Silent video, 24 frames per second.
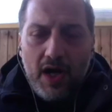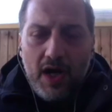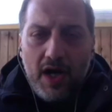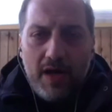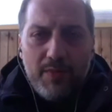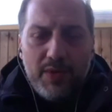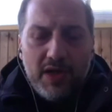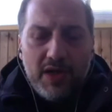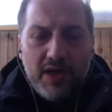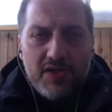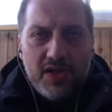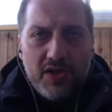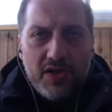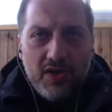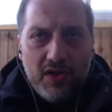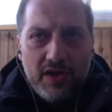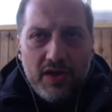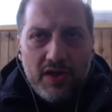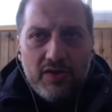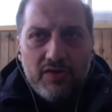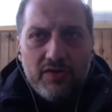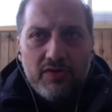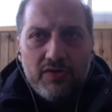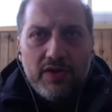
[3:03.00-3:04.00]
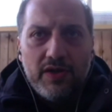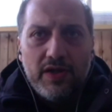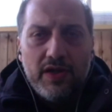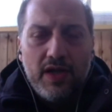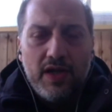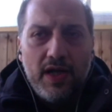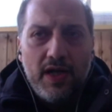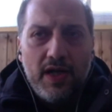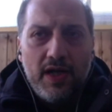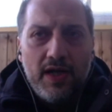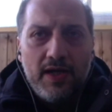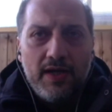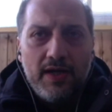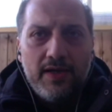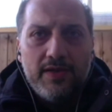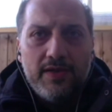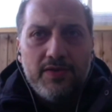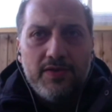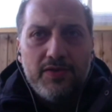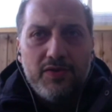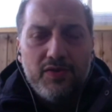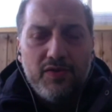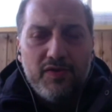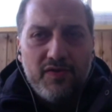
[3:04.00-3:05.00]
I mean, I totally agree,
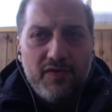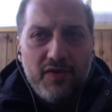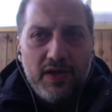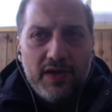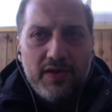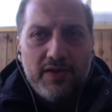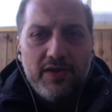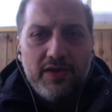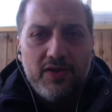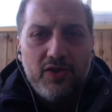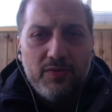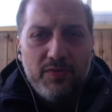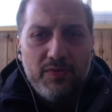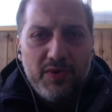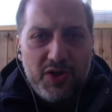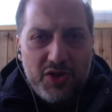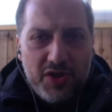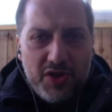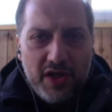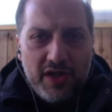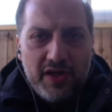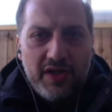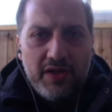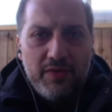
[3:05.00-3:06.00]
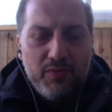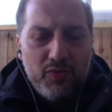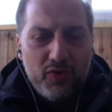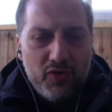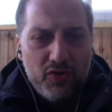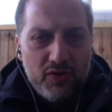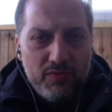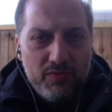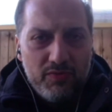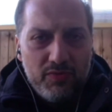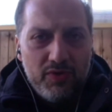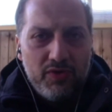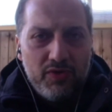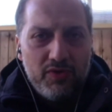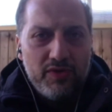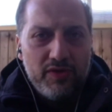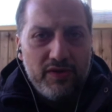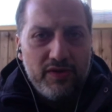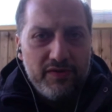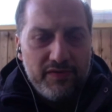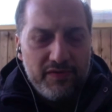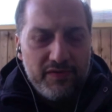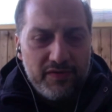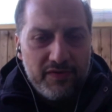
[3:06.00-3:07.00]
and you'll find that you'll be shedding more and more
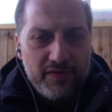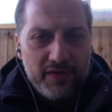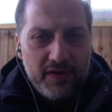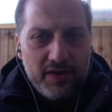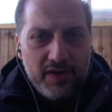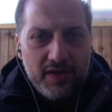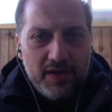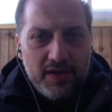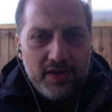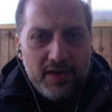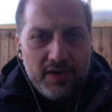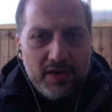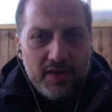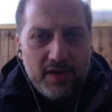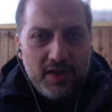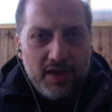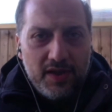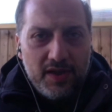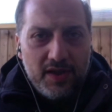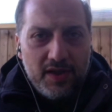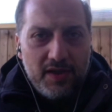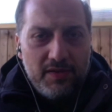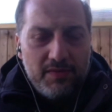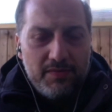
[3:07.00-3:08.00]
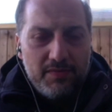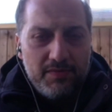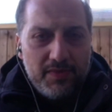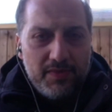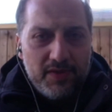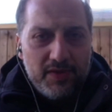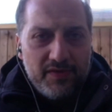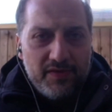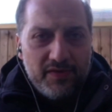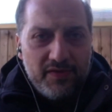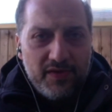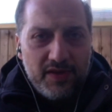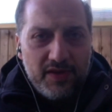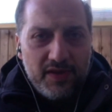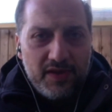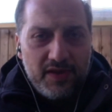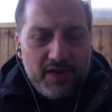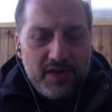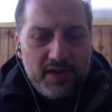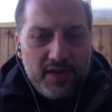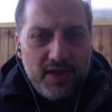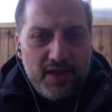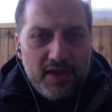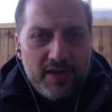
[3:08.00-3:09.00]
of um, of
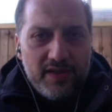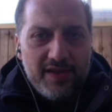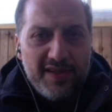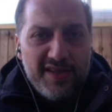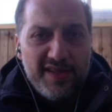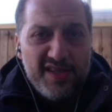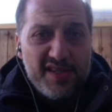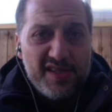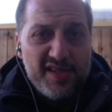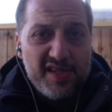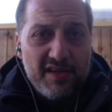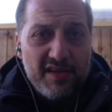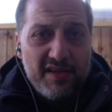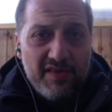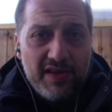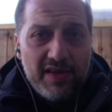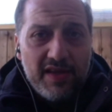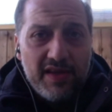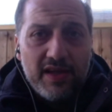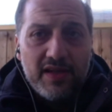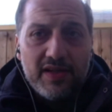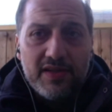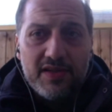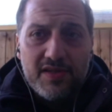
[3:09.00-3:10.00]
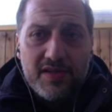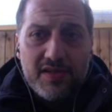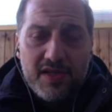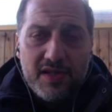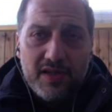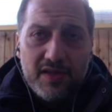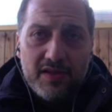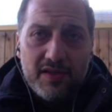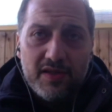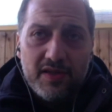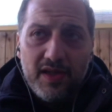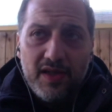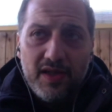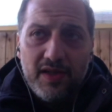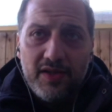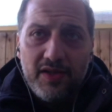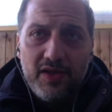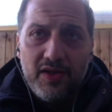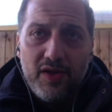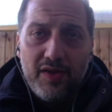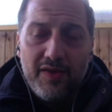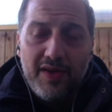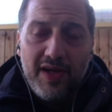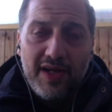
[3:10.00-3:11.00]
the uh, unnecessary things, and and
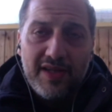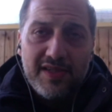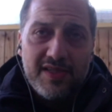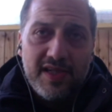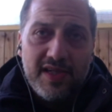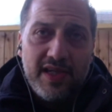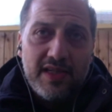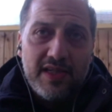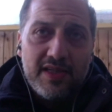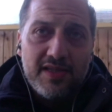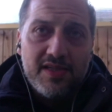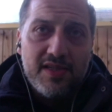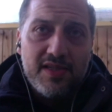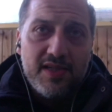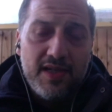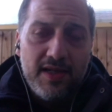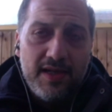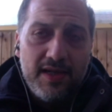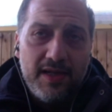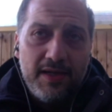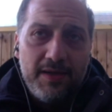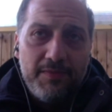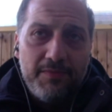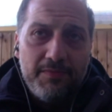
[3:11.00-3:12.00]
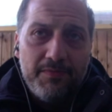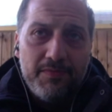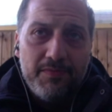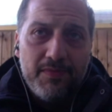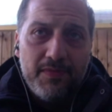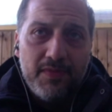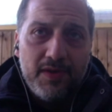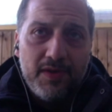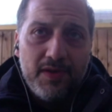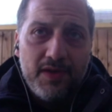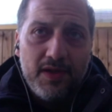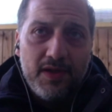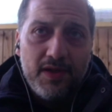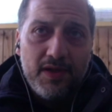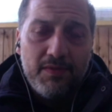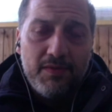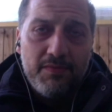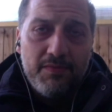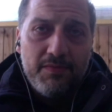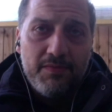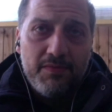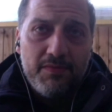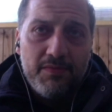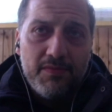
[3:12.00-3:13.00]
you know that takes um,
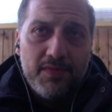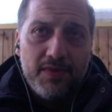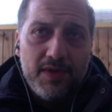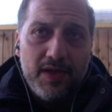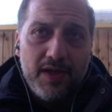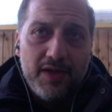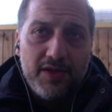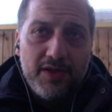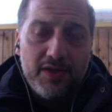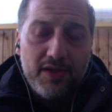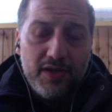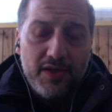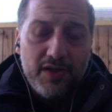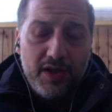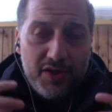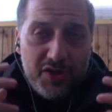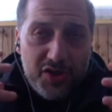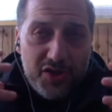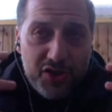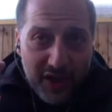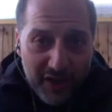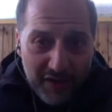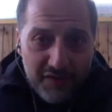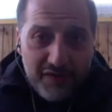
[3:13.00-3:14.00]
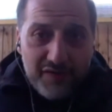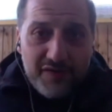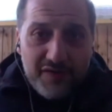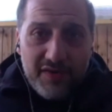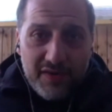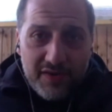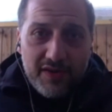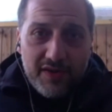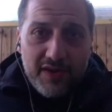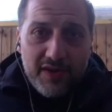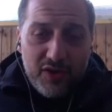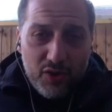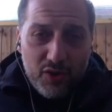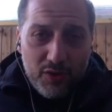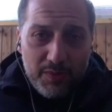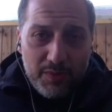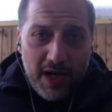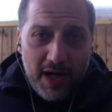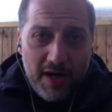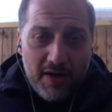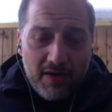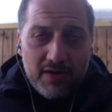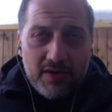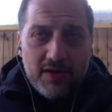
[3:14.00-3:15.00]
um, a, a shift in your
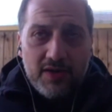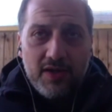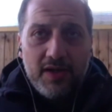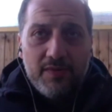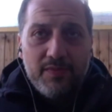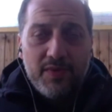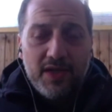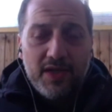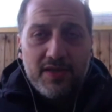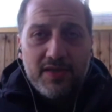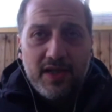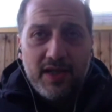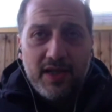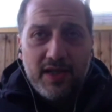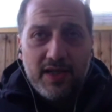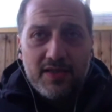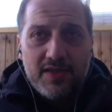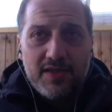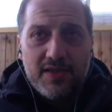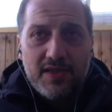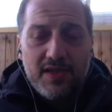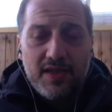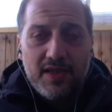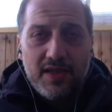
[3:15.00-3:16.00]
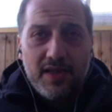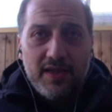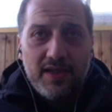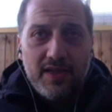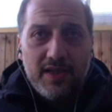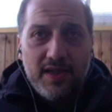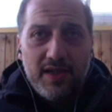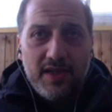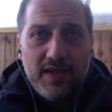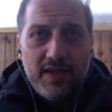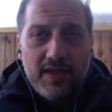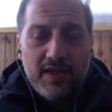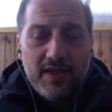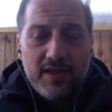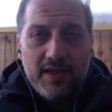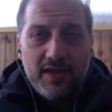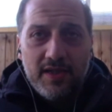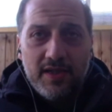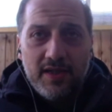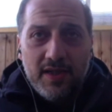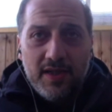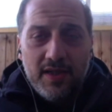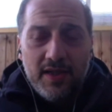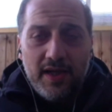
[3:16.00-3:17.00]
paradigm. That takes a, a,
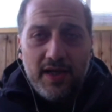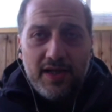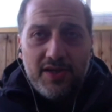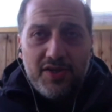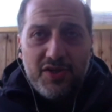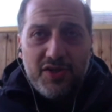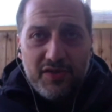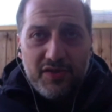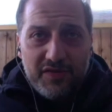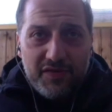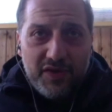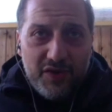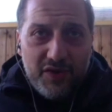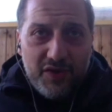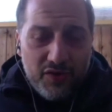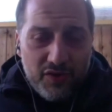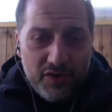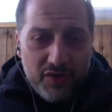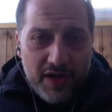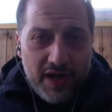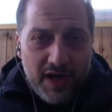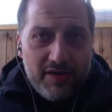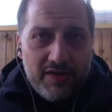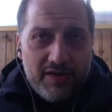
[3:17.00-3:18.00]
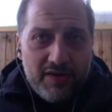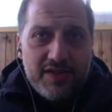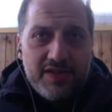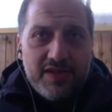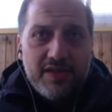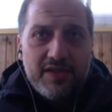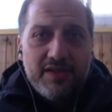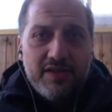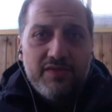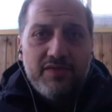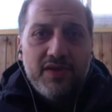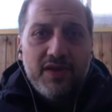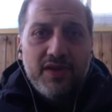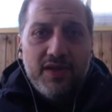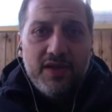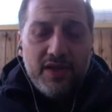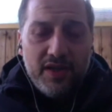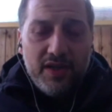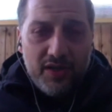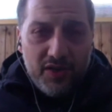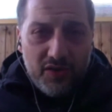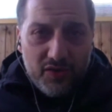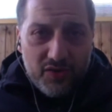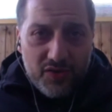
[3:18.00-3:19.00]
a, shift in your narrative,
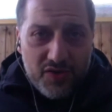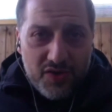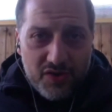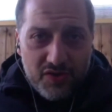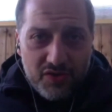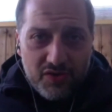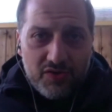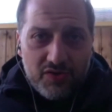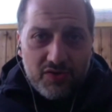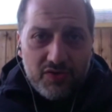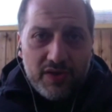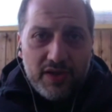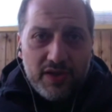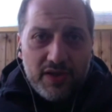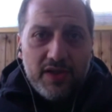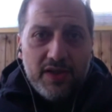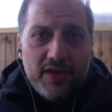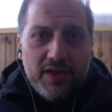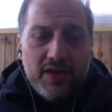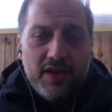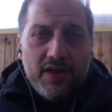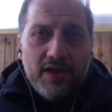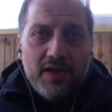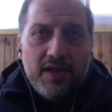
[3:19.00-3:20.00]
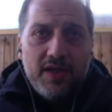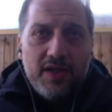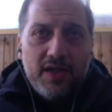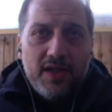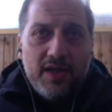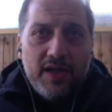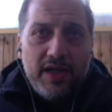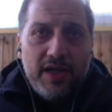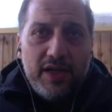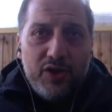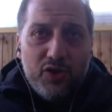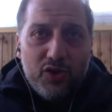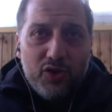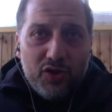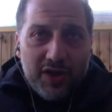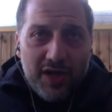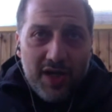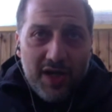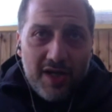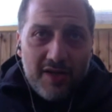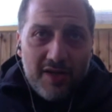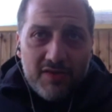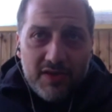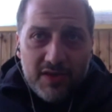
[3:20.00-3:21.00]
in your story, uh, in your
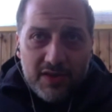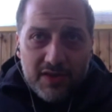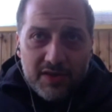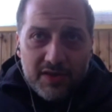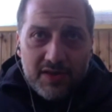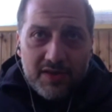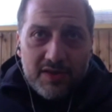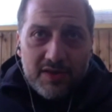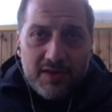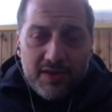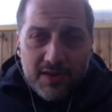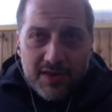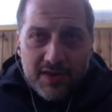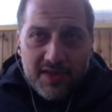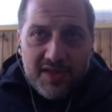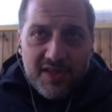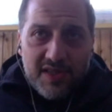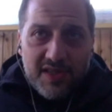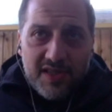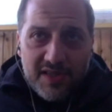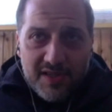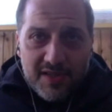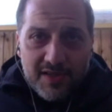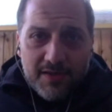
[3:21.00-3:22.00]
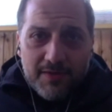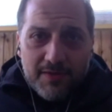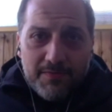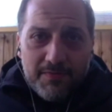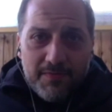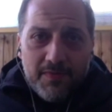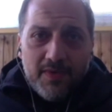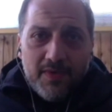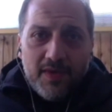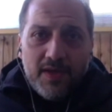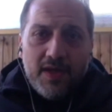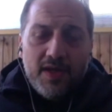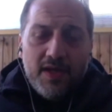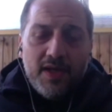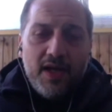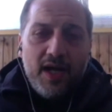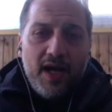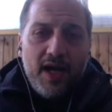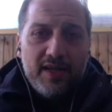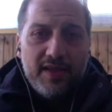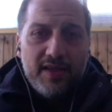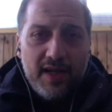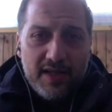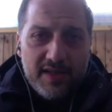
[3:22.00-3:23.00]
current system,
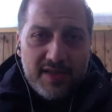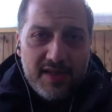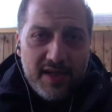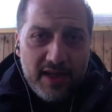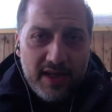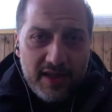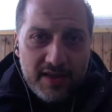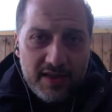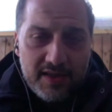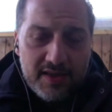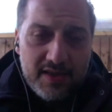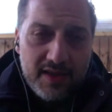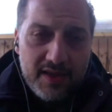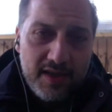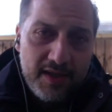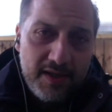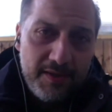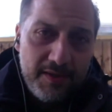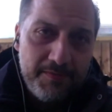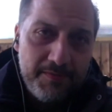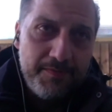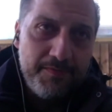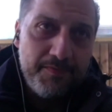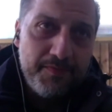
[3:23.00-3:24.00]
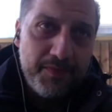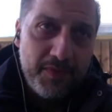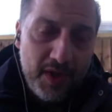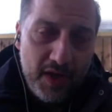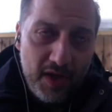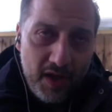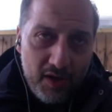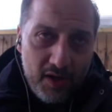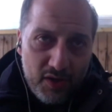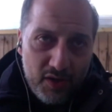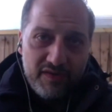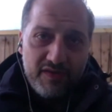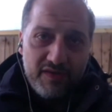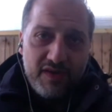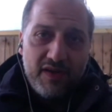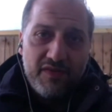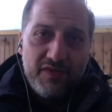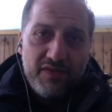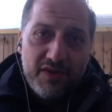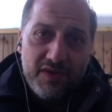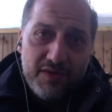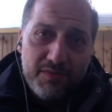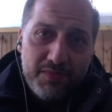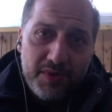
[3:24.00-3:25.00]
and that takes um, a lot of
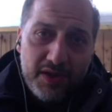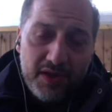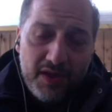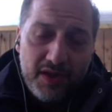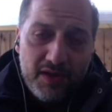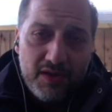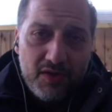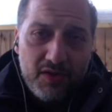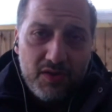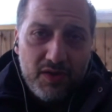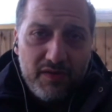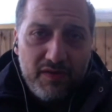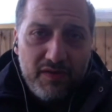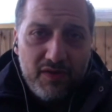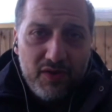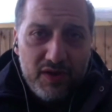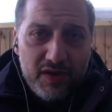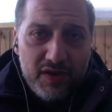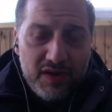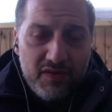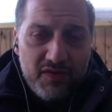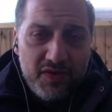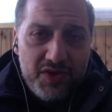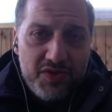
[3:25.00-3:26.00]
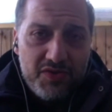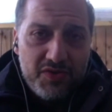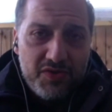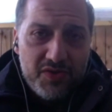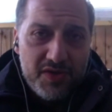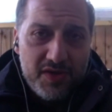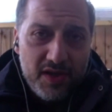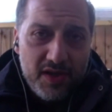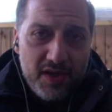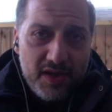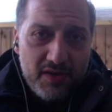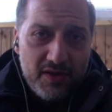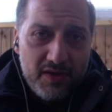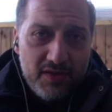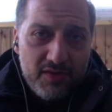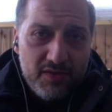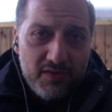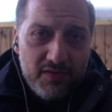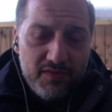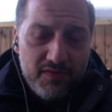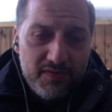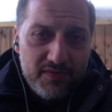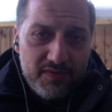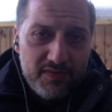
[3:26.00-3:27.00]
effort. But you know, if you've got individuals there
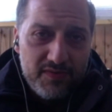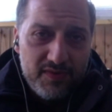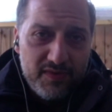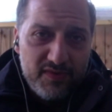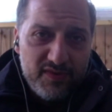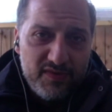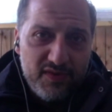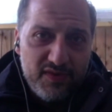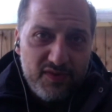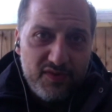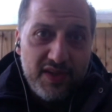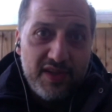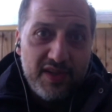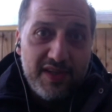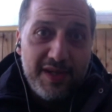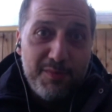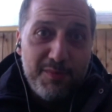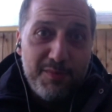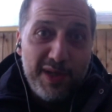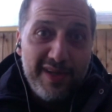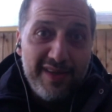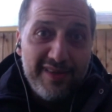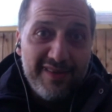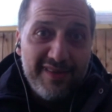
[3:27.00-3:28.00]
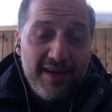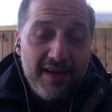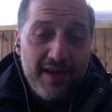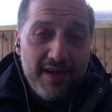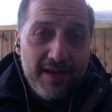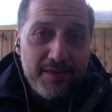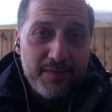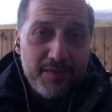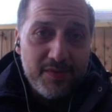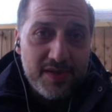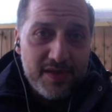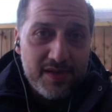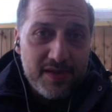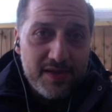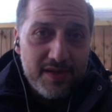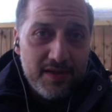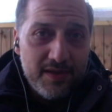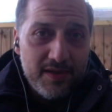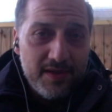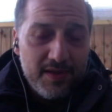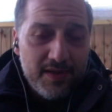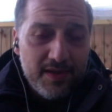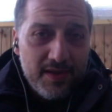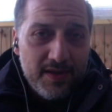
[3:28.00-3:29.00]
who've who've, who've done it many times,
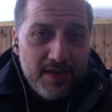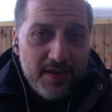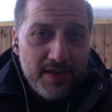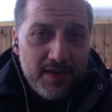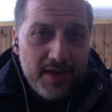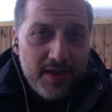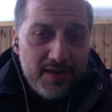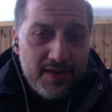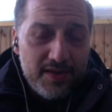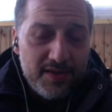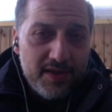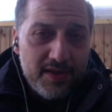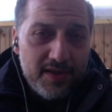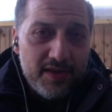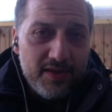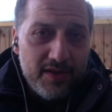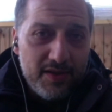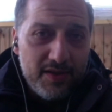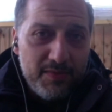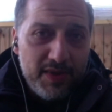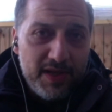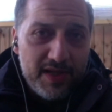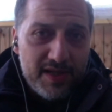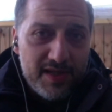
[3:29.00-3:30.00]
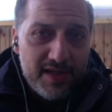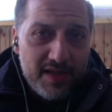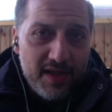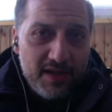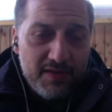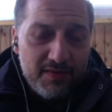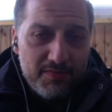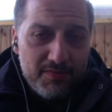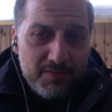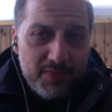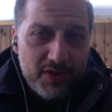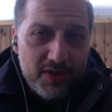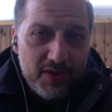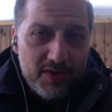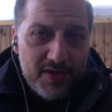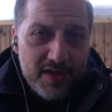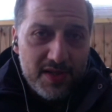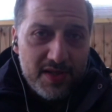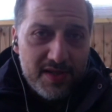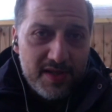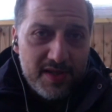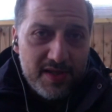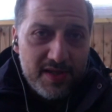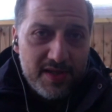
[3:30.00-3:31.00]
it, you know, it makes that
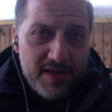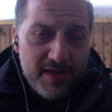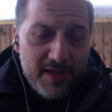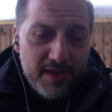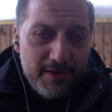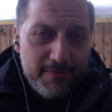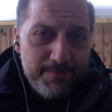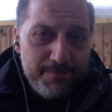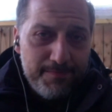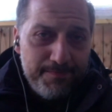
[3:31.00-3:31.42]
process easier.